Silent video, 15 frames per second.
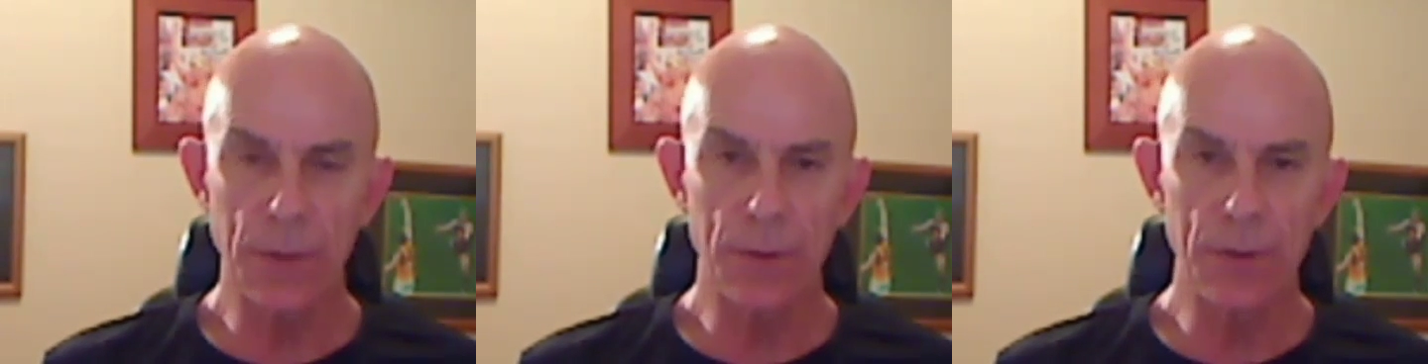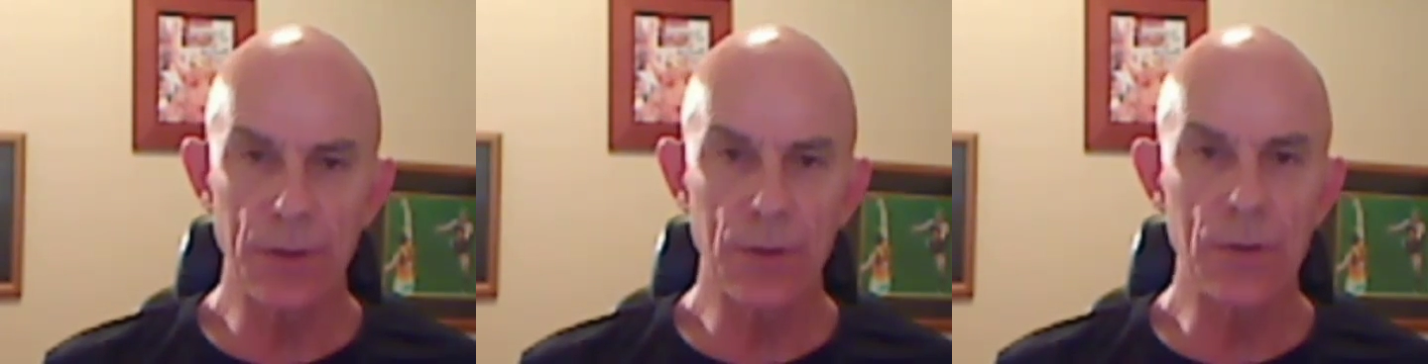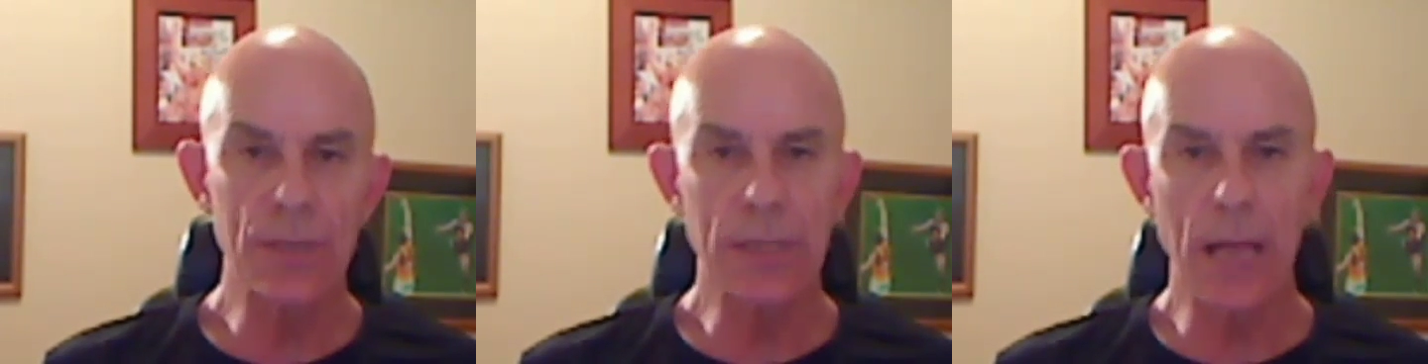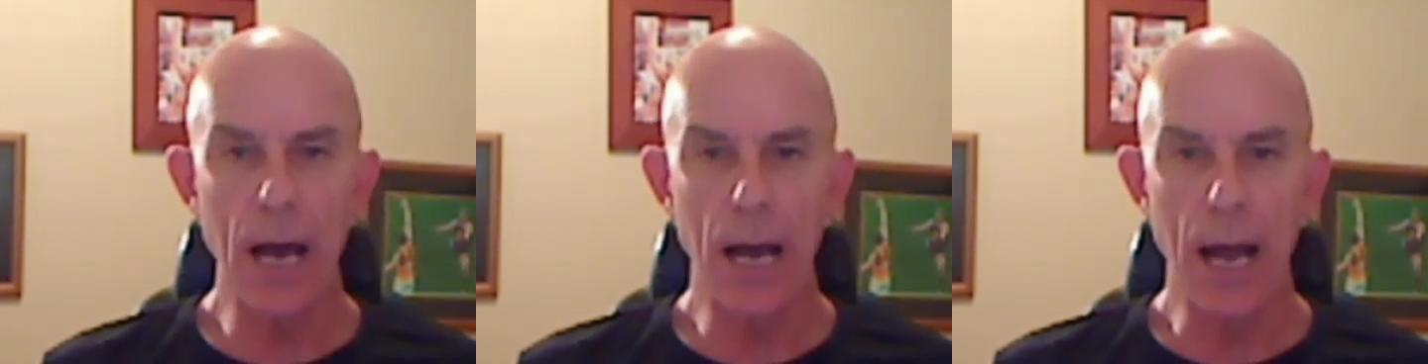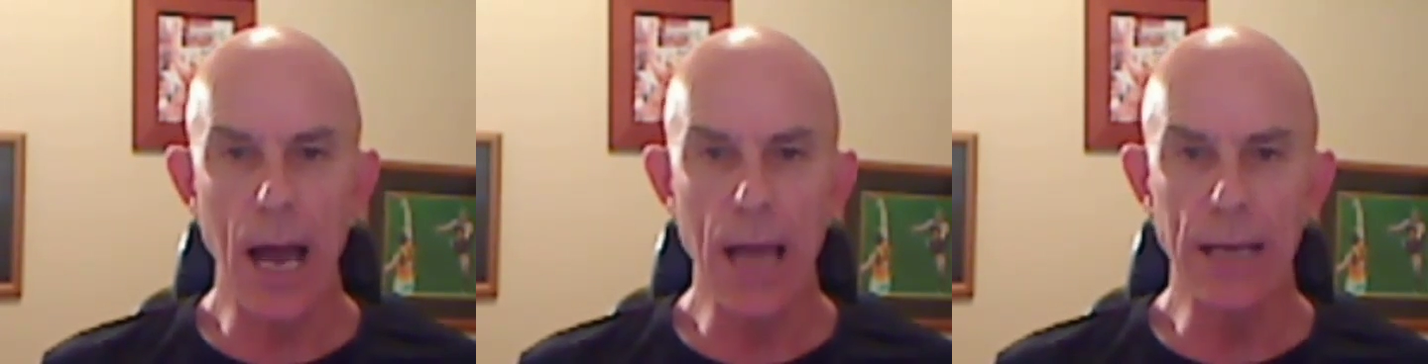we would use
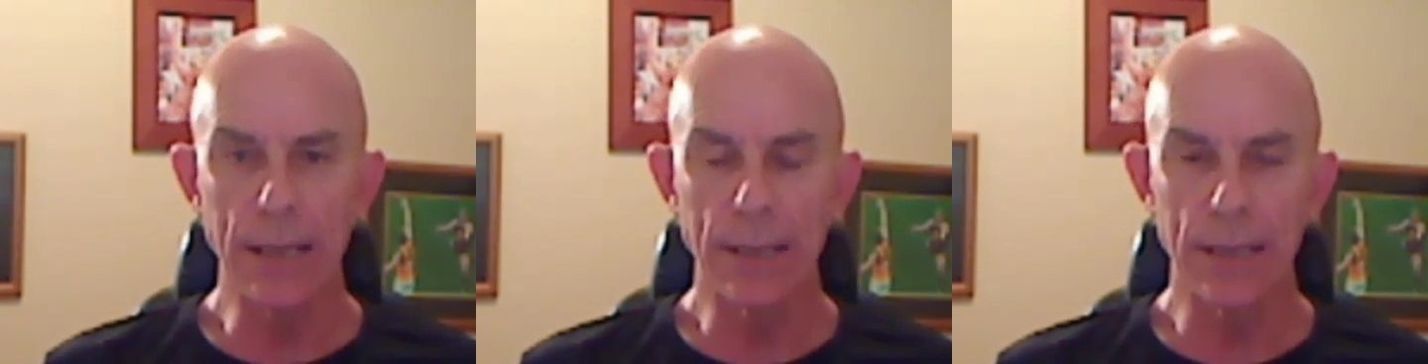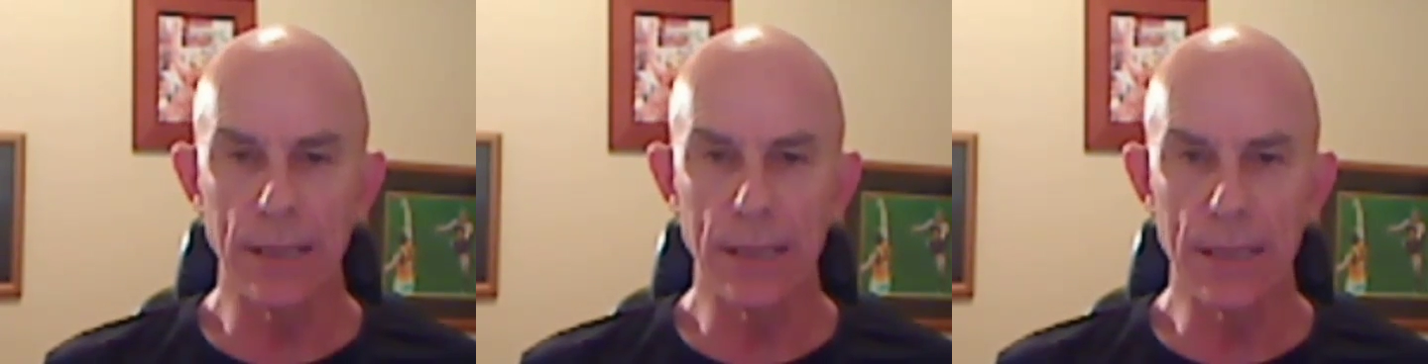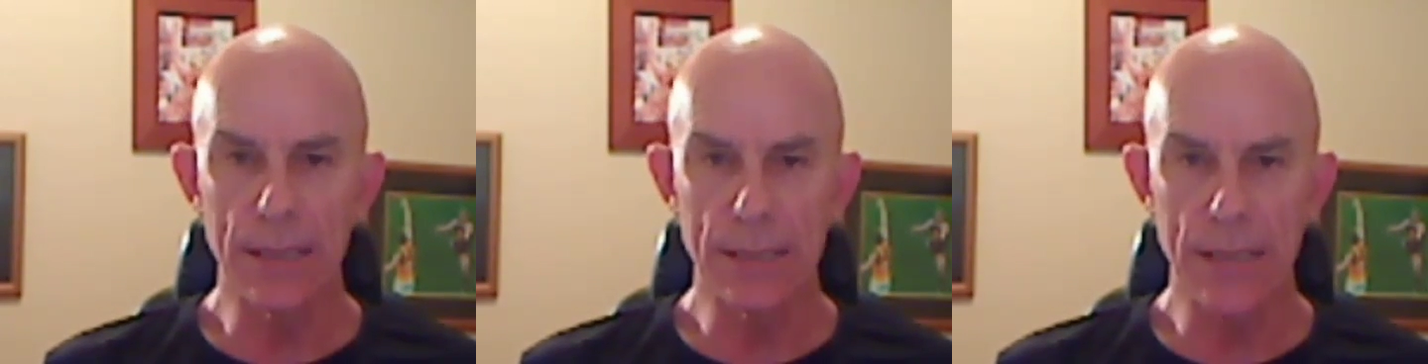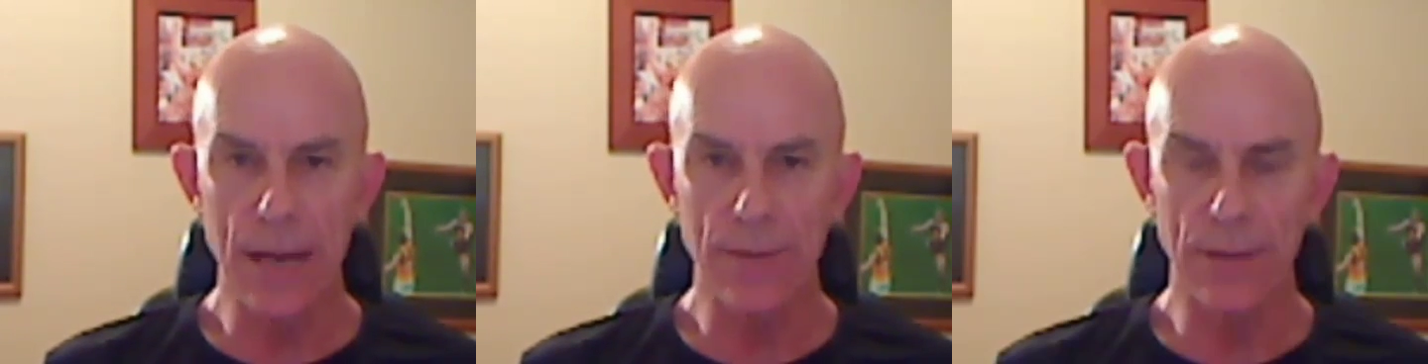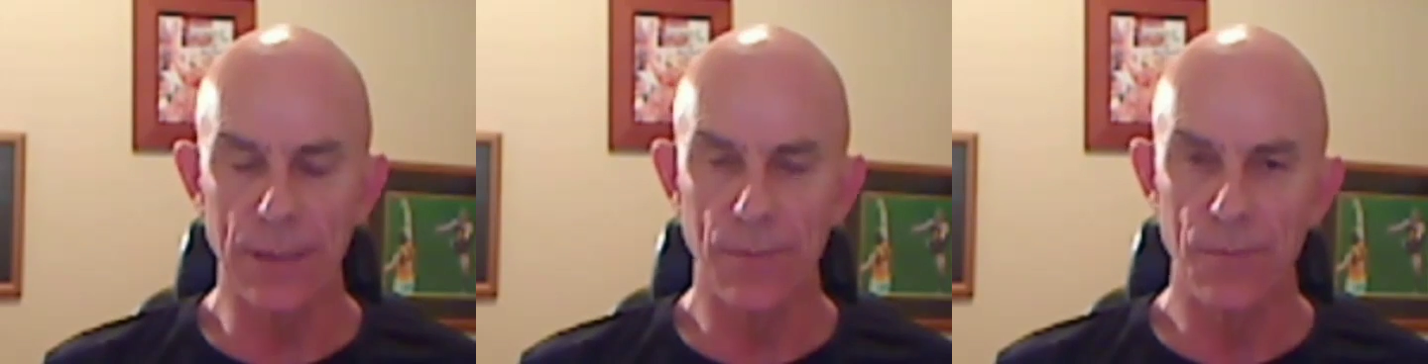lung 8, kidney
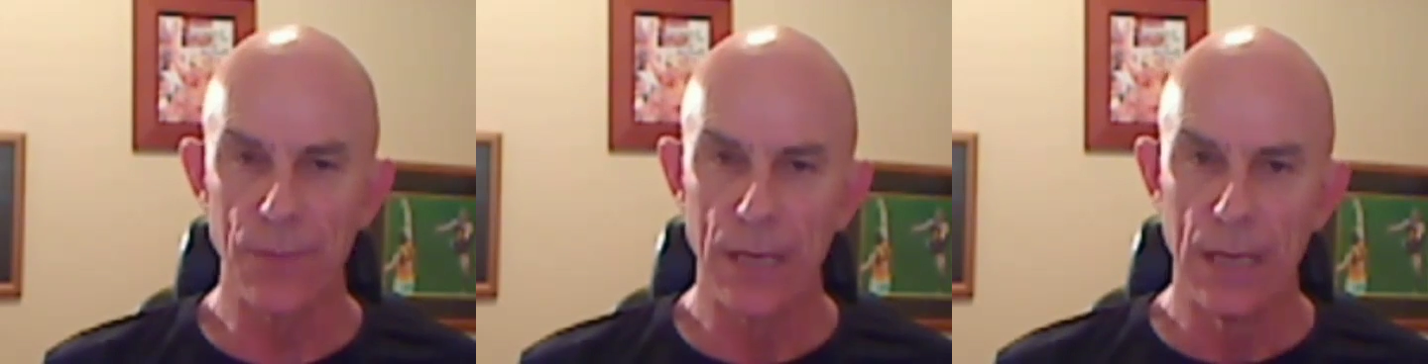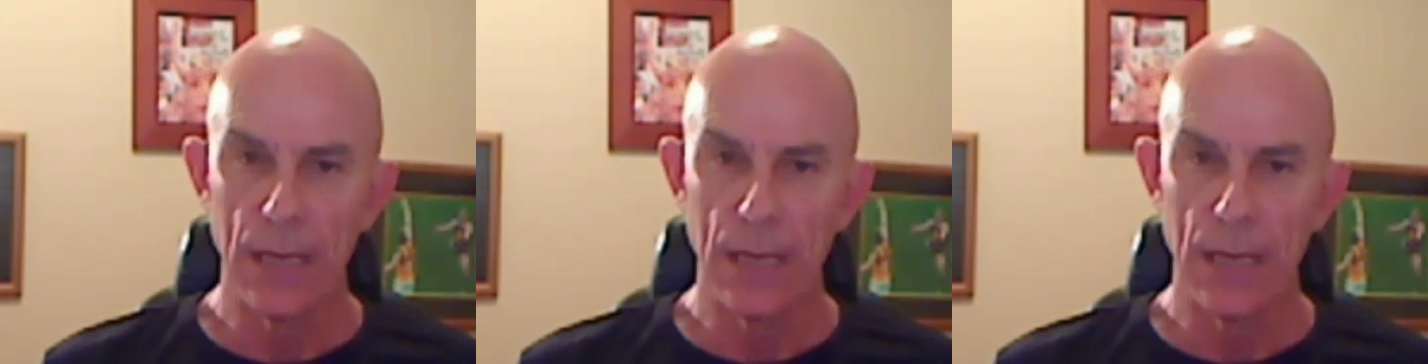7.